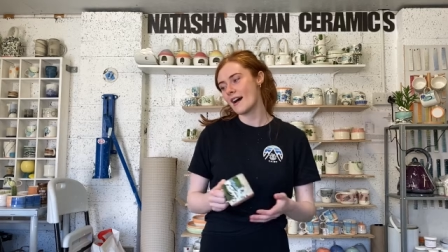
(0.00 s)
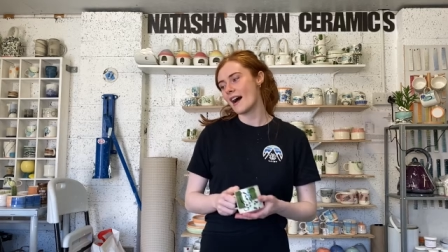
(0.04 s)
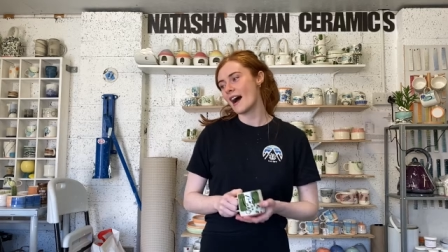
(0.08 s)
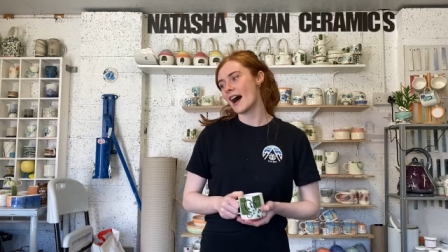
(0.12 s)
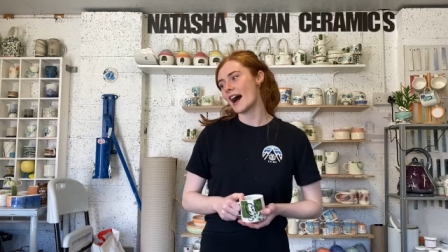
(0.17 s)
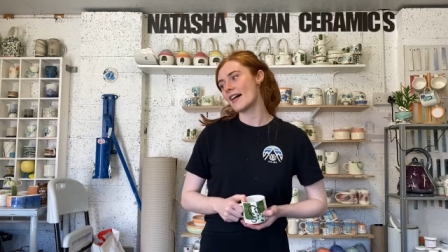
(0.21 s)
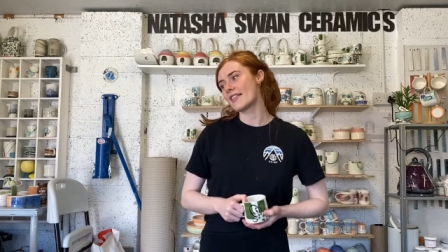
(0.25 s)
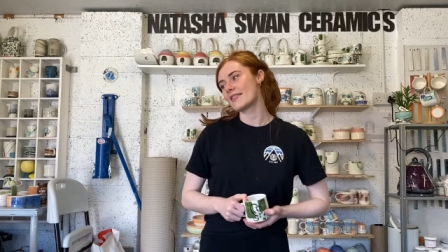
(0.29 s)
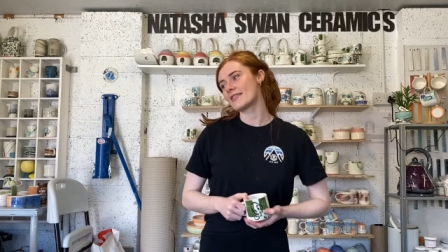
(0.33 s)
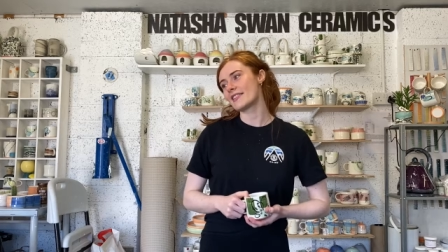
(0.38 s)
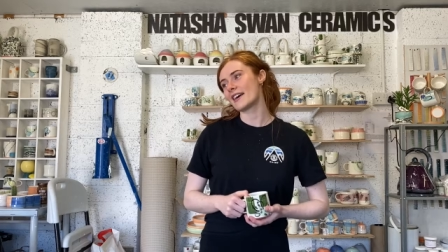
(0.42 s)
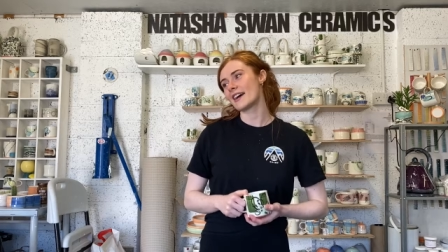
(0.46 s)

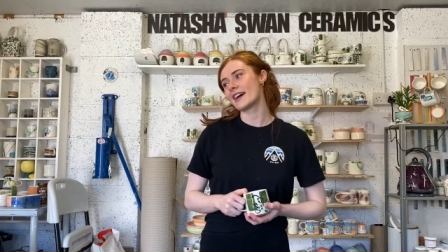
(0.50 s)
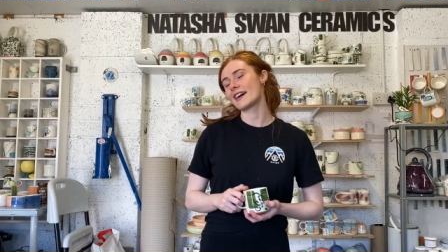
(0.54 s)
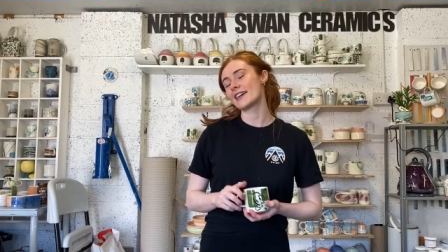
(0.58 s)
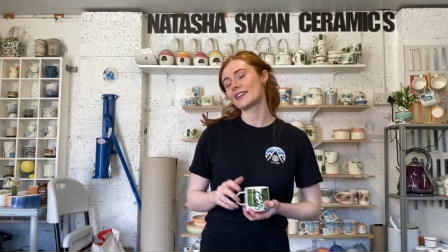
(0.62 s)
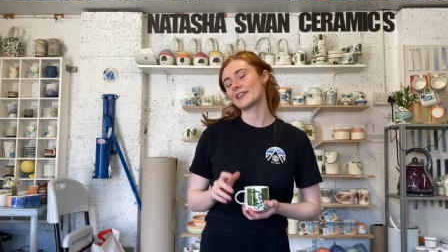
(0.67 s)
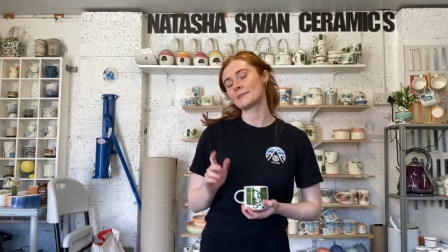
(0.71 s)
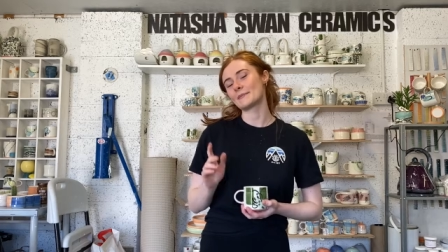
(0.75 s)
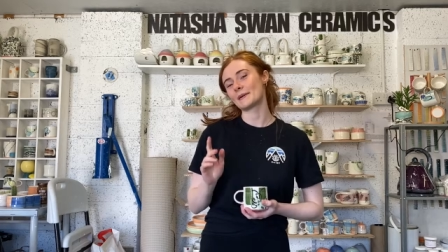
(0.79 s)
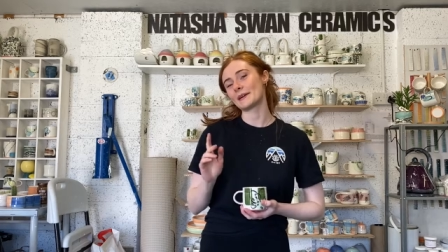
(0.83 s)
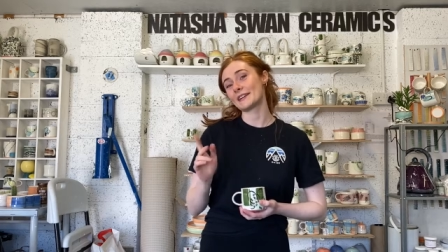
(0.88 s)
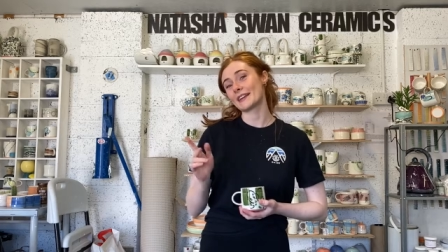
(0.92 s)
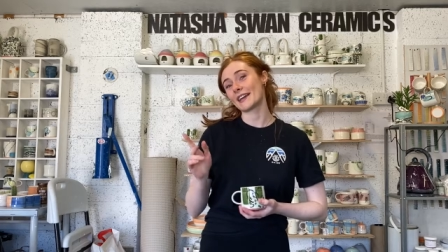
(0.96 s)
And then
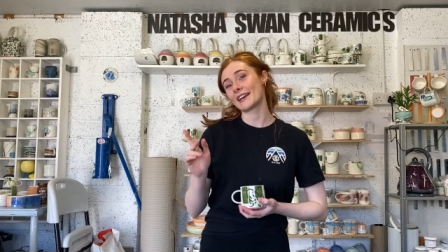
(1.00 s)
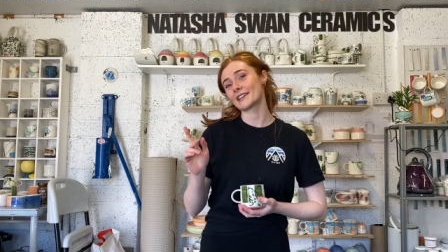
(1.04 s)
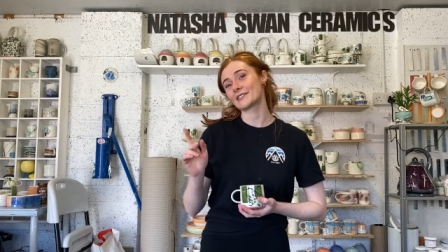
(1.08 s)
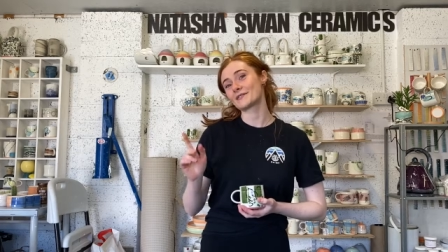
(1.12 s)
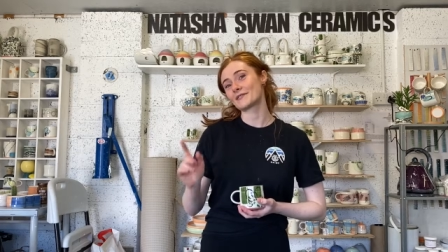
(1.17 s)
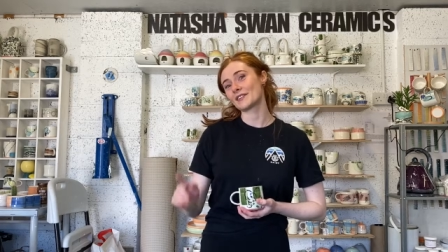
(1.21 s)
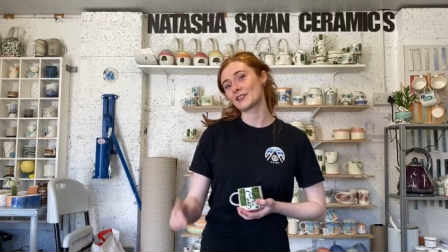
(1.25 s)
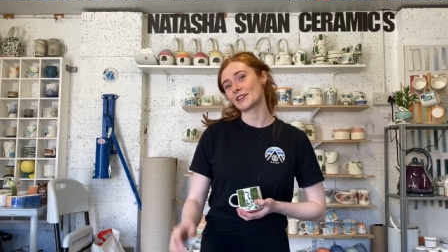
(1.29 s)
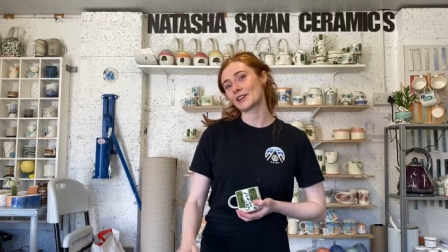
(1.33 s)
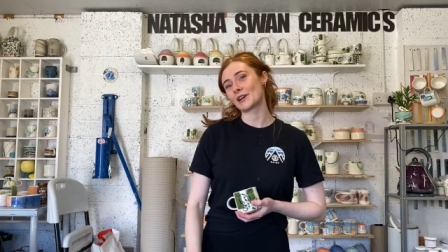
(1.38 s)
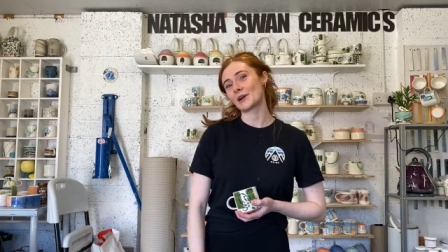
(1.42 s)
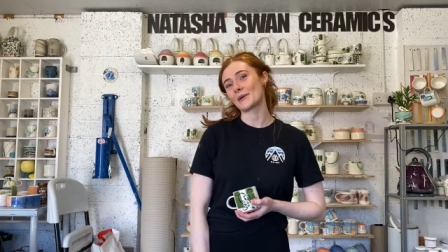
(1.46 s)
my next
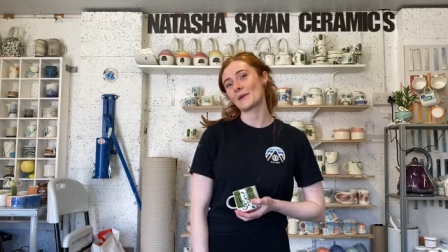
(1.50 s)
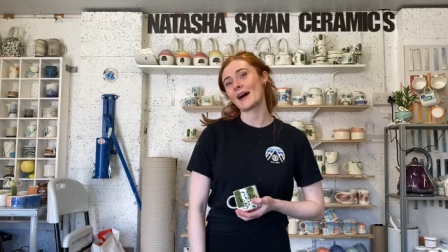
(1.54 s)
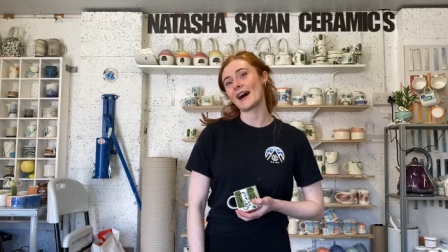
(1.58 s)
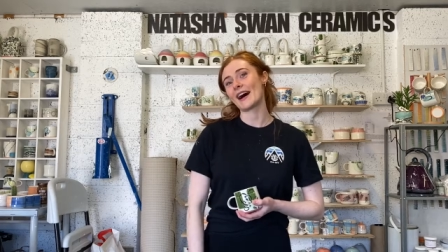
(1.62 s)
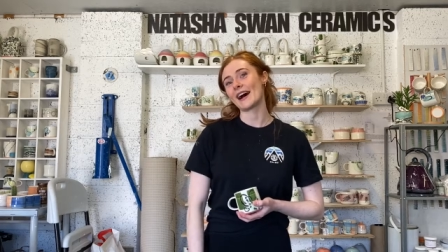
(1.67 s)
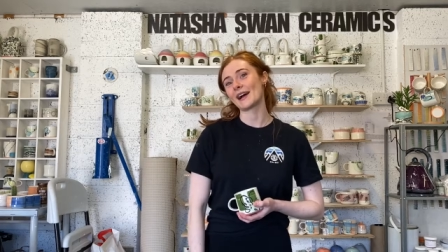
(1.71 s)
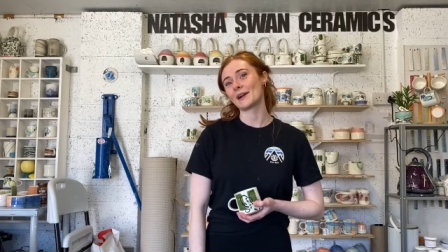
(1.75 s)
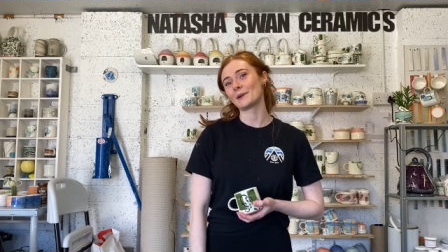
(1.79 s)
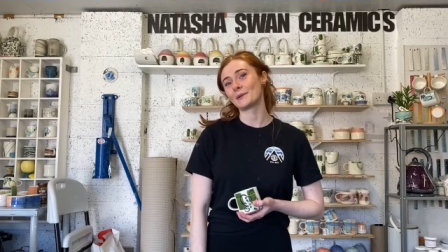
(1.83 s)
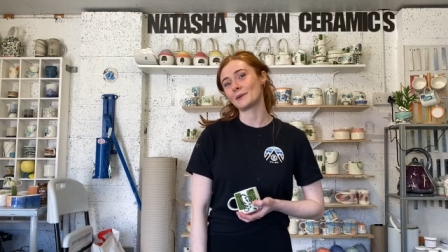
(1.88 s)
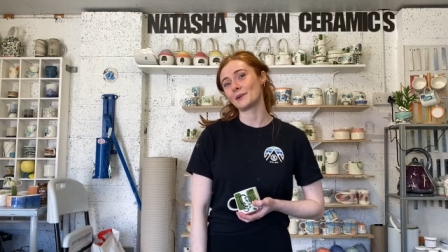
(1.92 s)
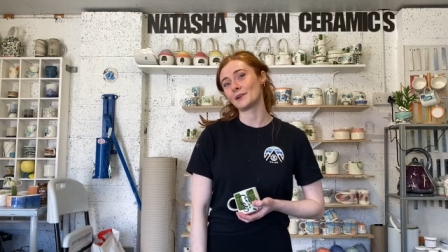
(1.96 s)
video
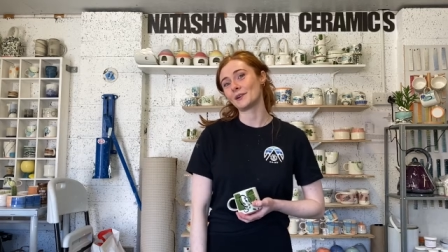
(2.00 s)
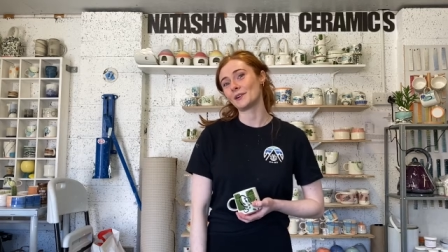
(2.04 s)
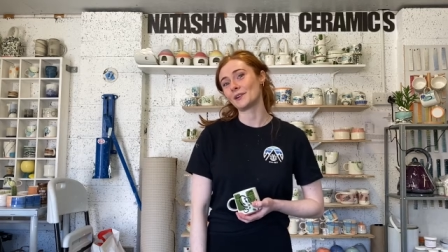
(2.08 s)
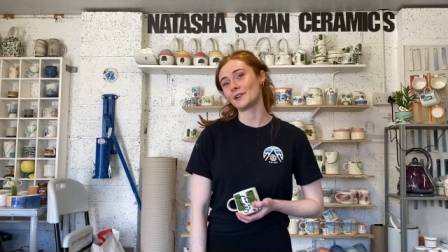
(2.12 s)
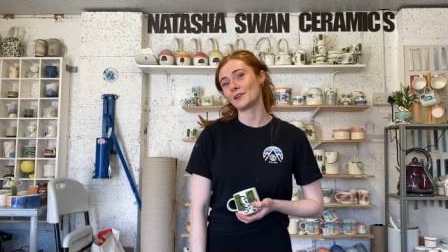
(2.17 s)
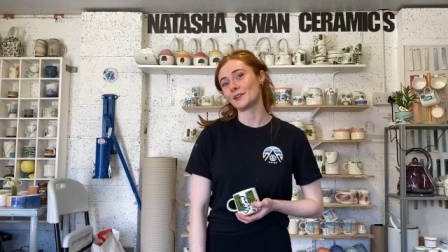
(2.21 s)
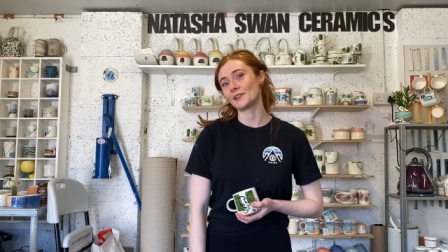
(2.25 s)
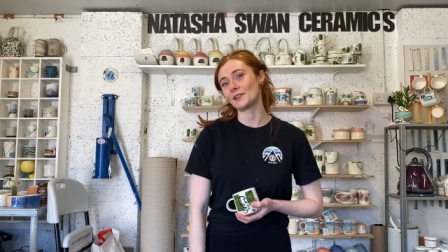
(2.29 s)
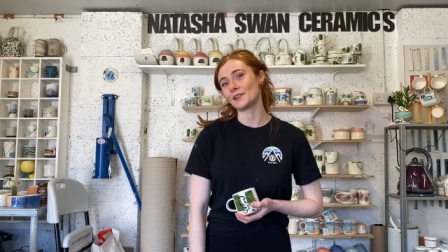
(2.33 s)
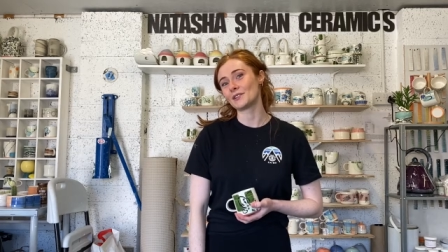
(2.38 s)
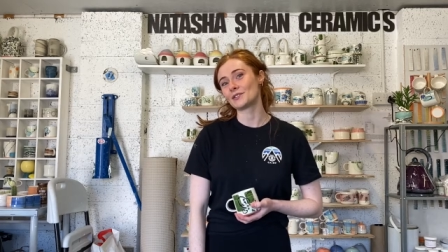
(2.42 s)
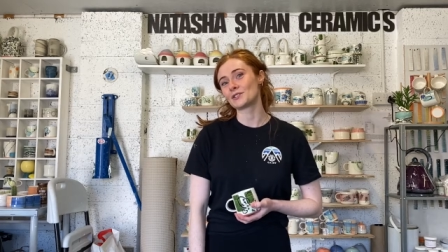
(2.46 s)
I will